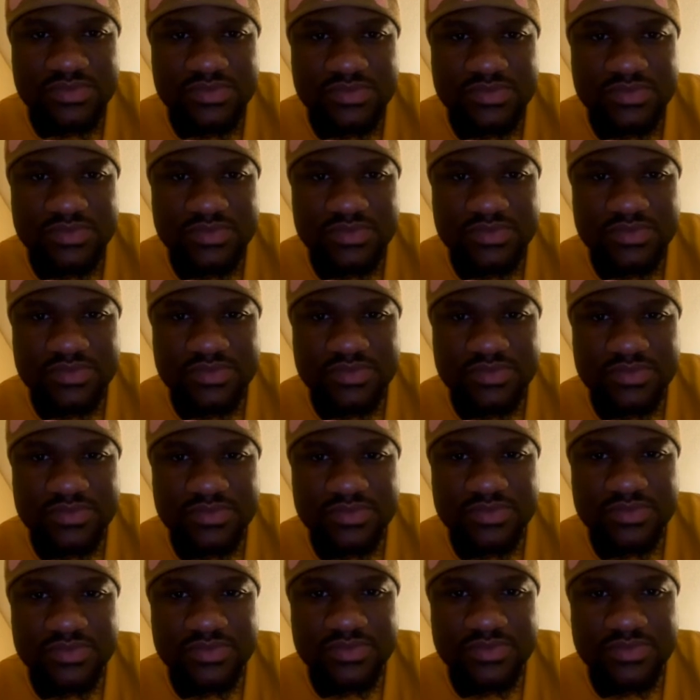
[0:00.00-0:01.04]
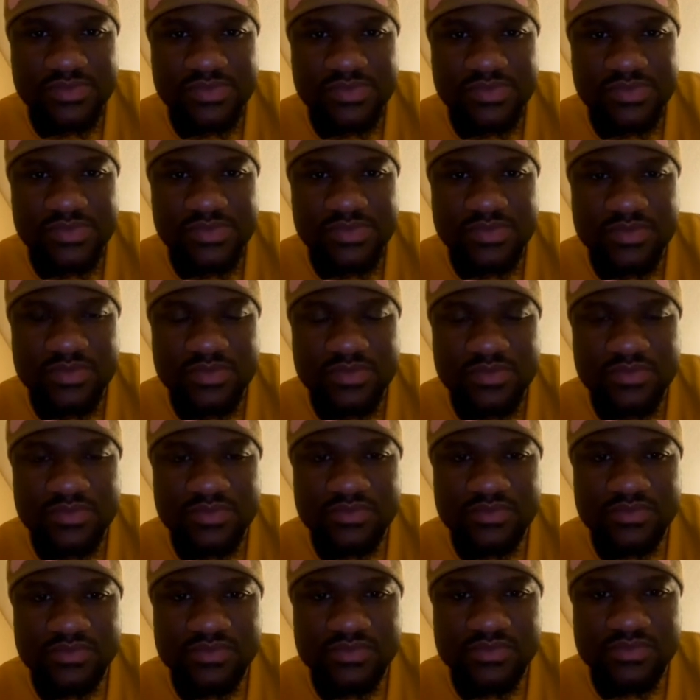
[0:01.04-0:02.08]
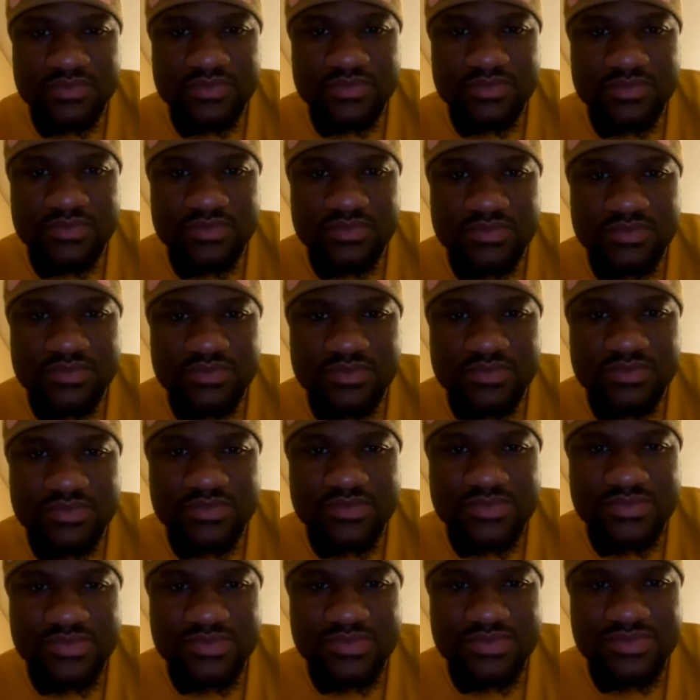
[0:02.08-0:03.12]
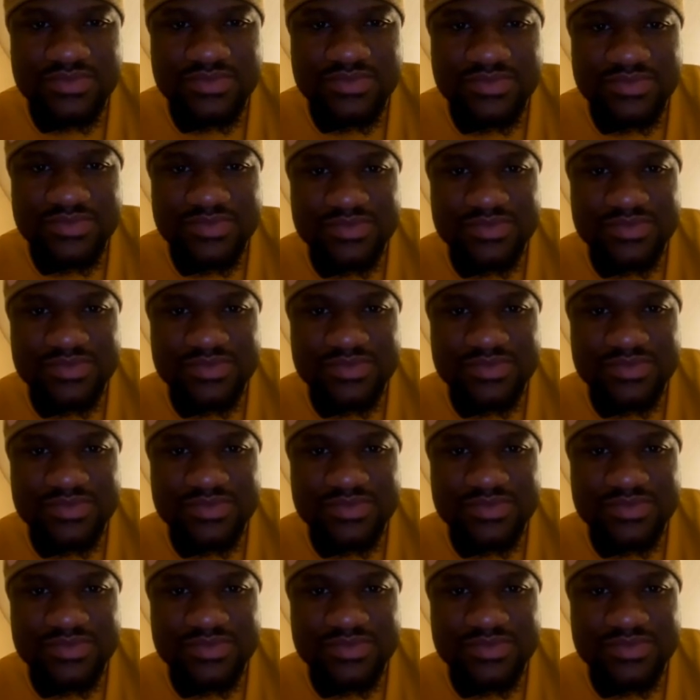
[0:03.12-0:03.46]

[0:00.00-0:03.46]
(not speaking)